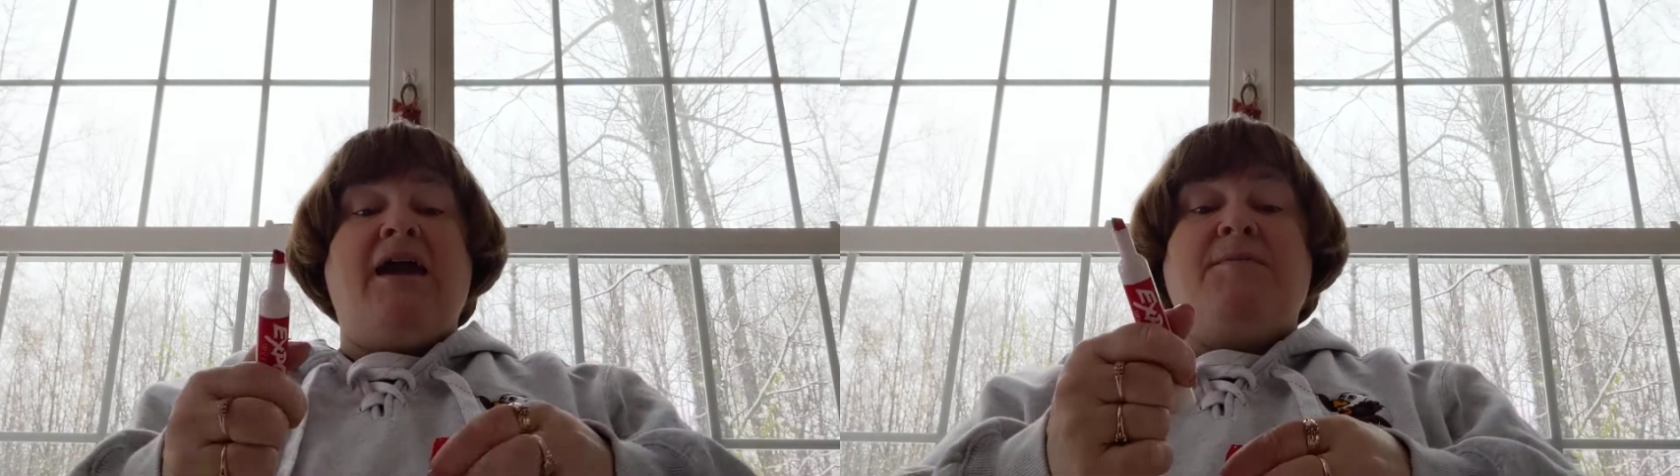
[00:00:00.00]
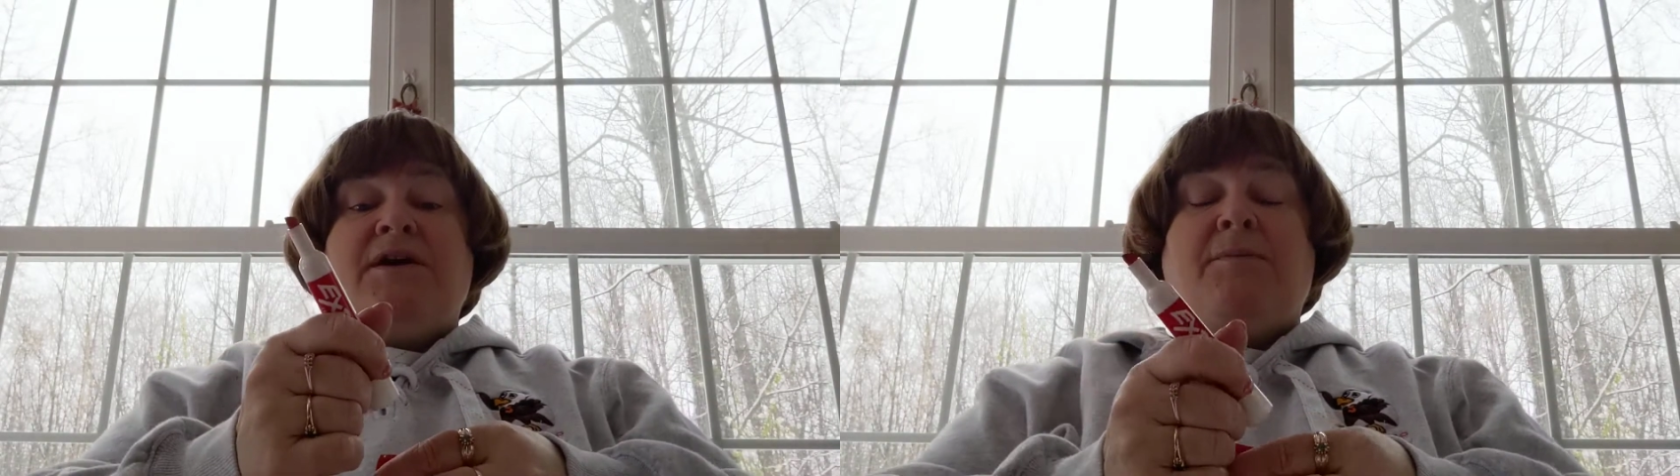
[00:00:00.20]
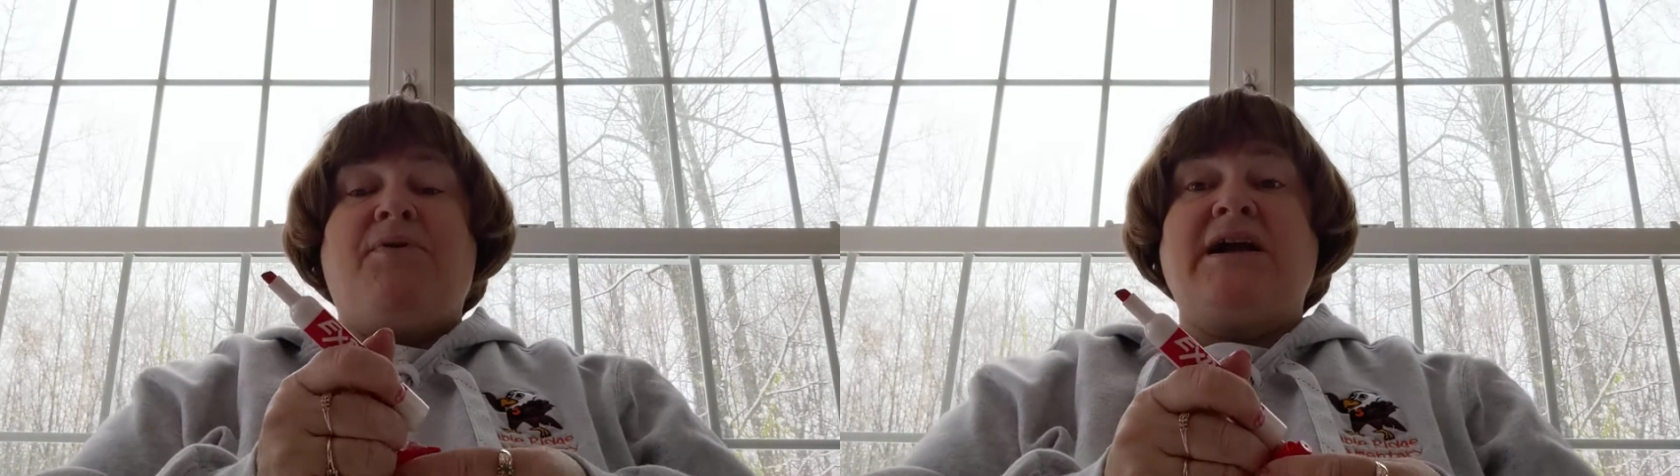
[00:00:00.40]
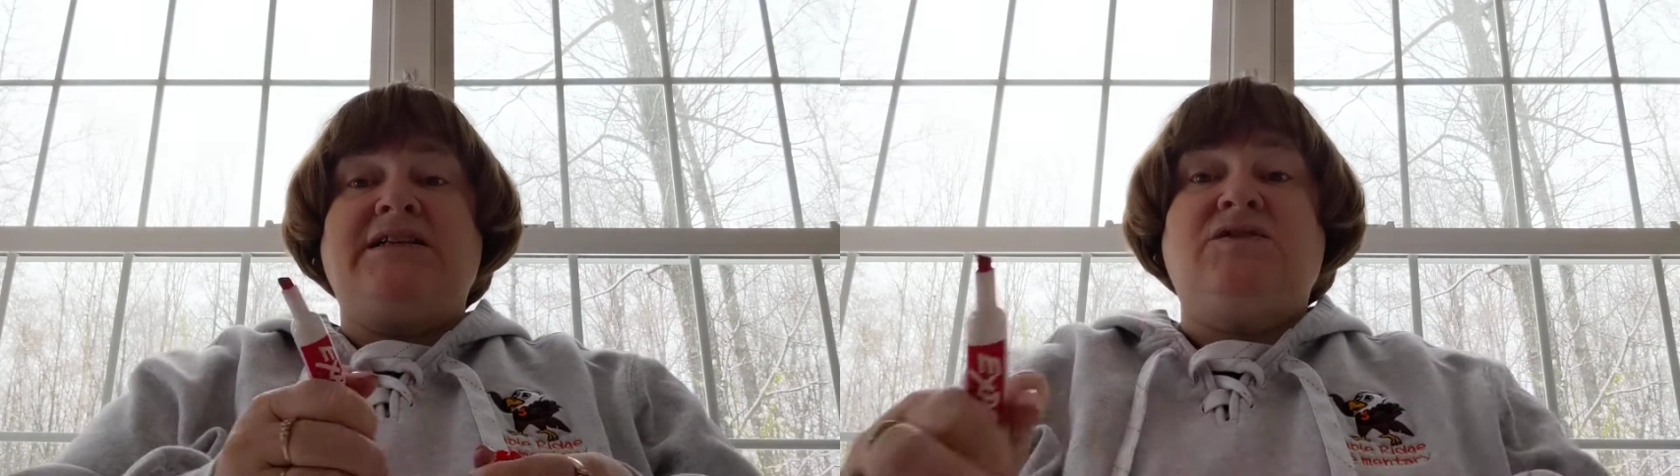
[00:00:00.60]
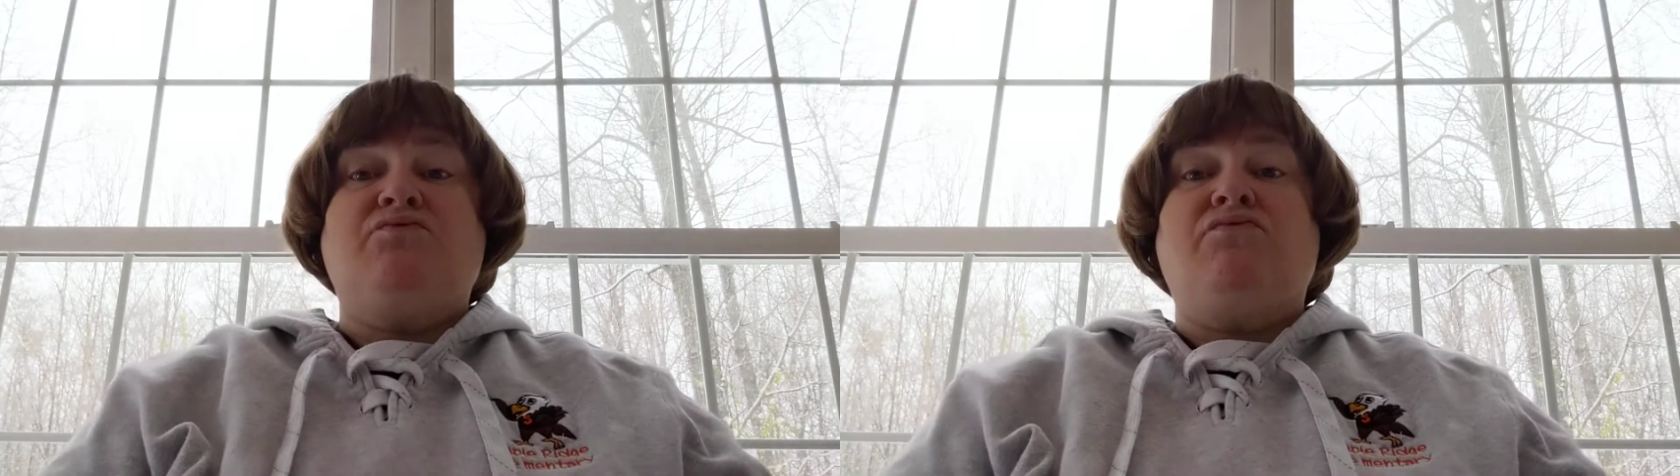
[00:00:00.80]
am going to
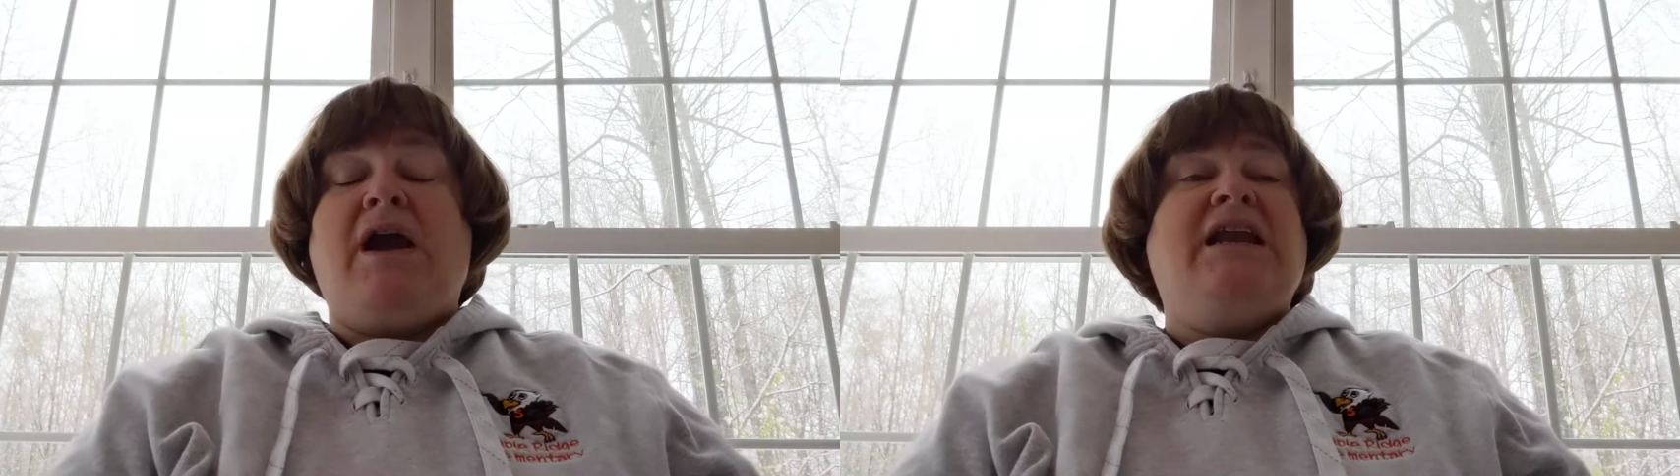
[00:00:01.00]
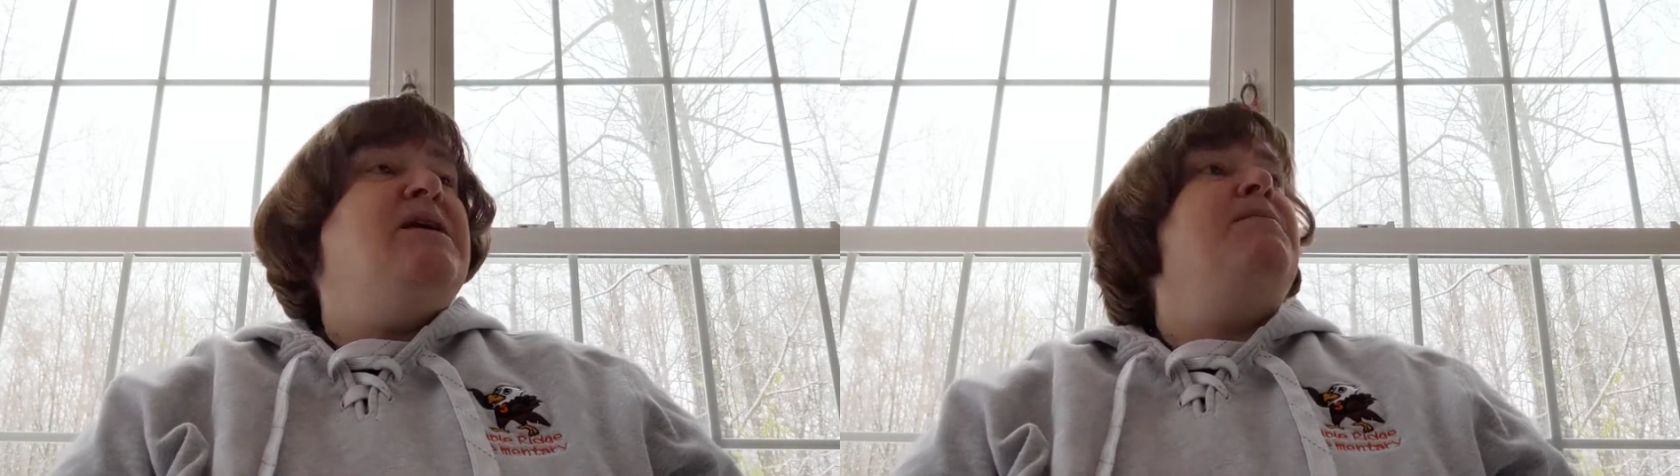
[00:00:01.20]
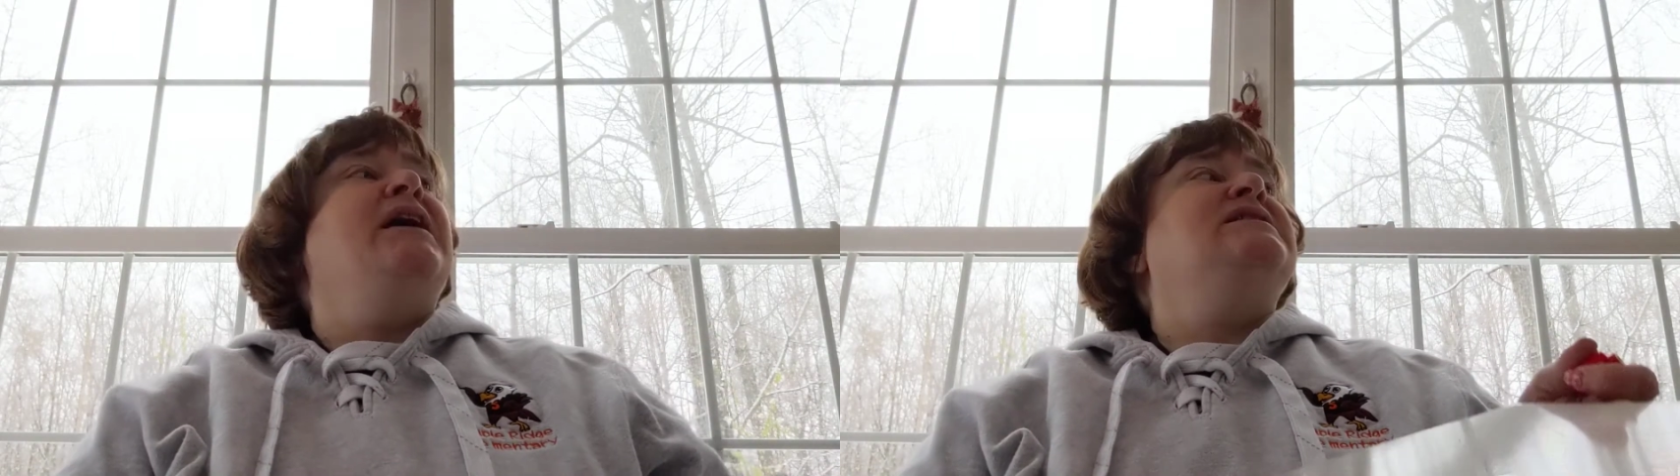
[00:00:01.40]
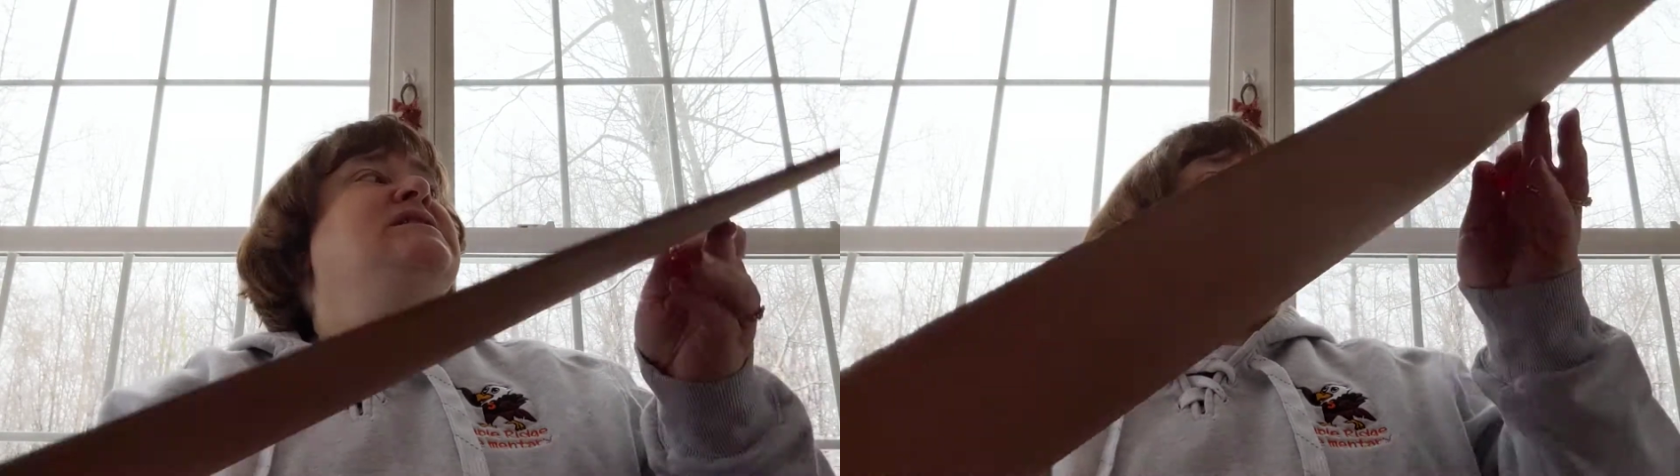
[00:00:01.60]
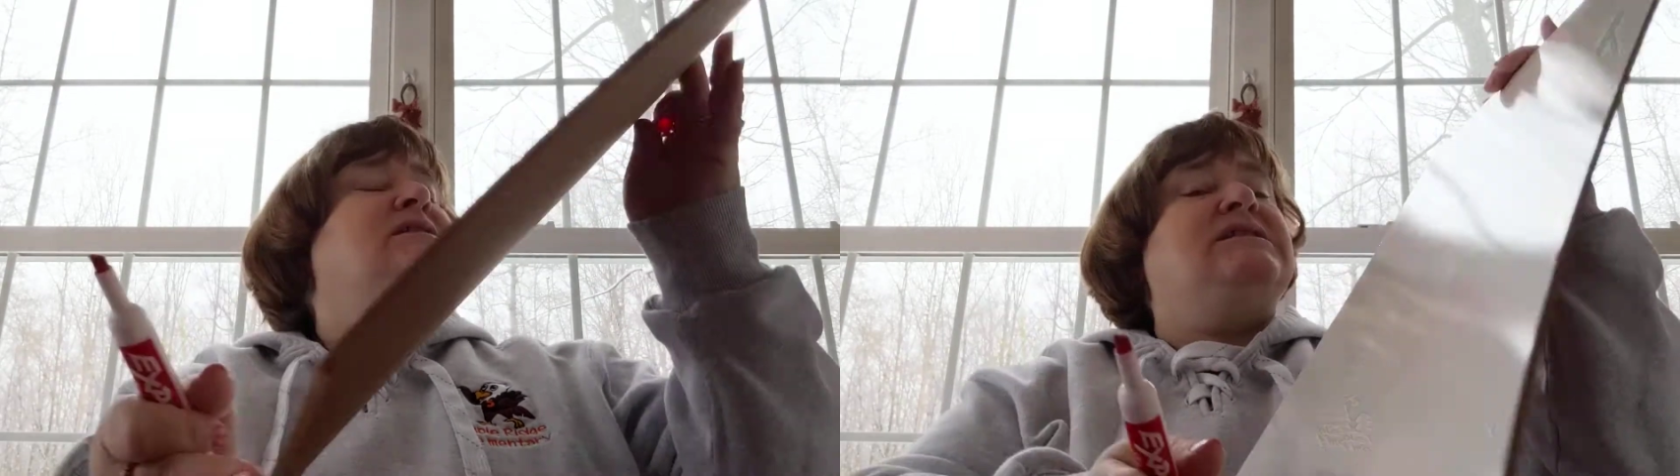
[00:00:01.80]
practice writing my
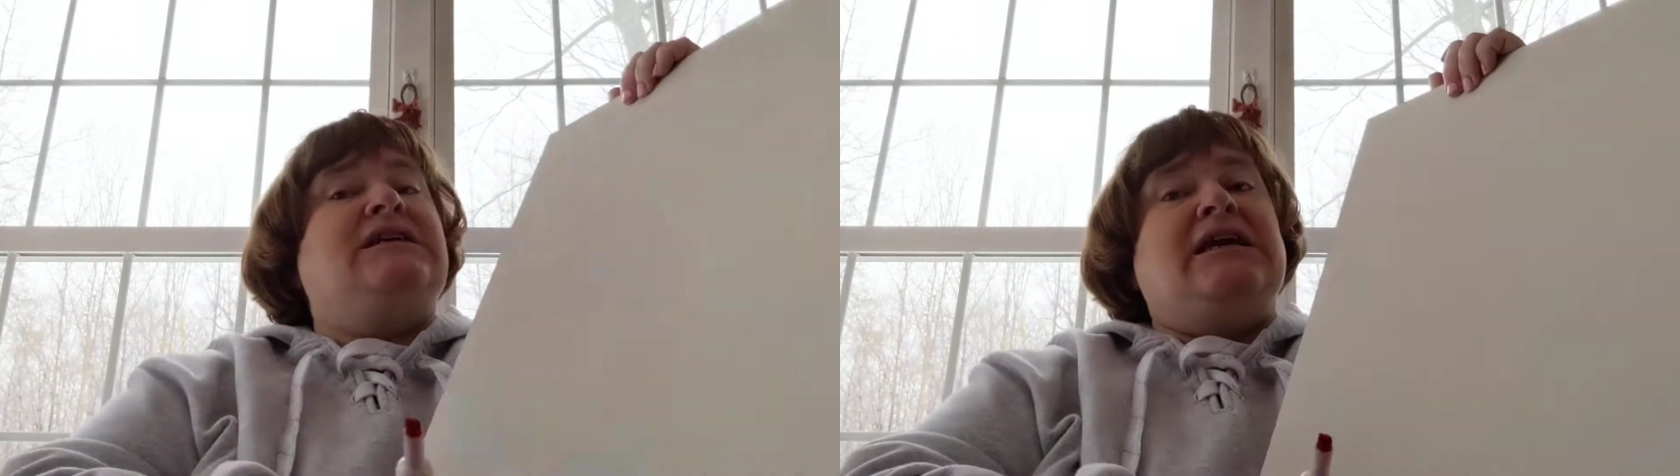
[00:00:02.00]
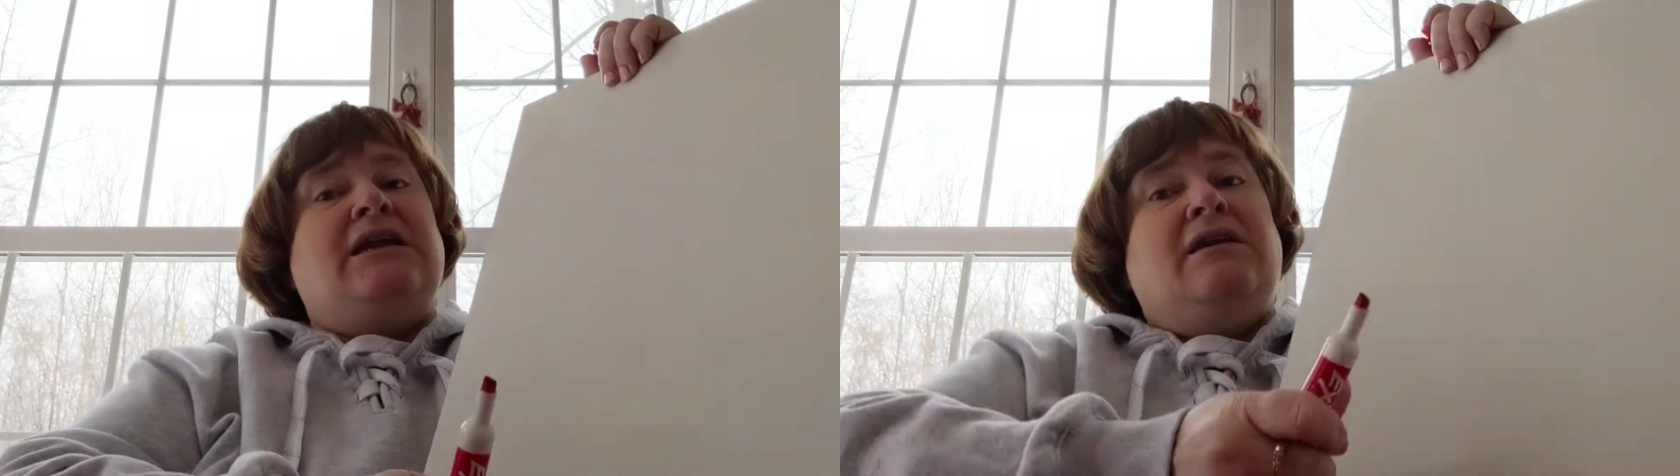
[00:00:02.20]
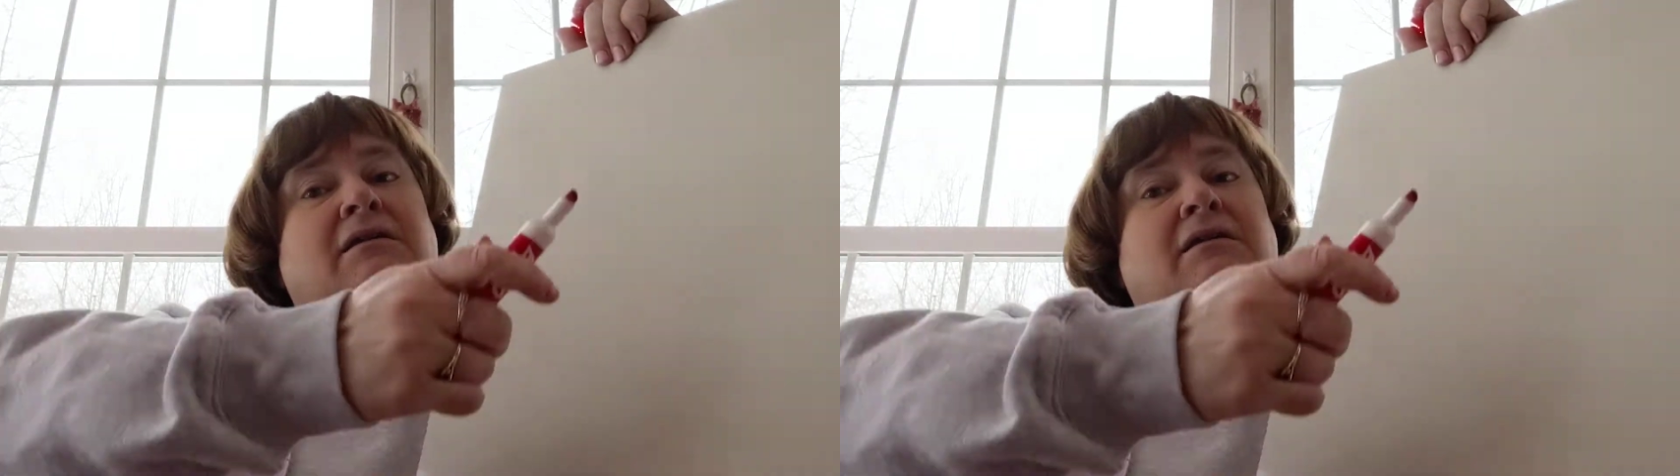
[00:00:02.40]
16